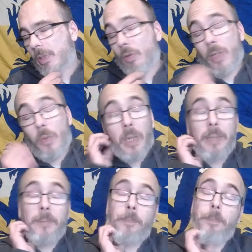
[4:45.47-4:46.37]
great
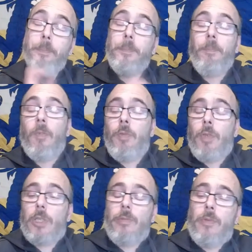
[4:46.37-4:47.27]
win,
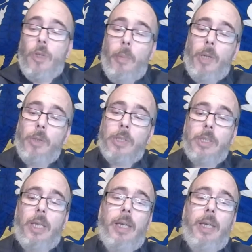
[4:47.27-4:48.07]
first and foremost.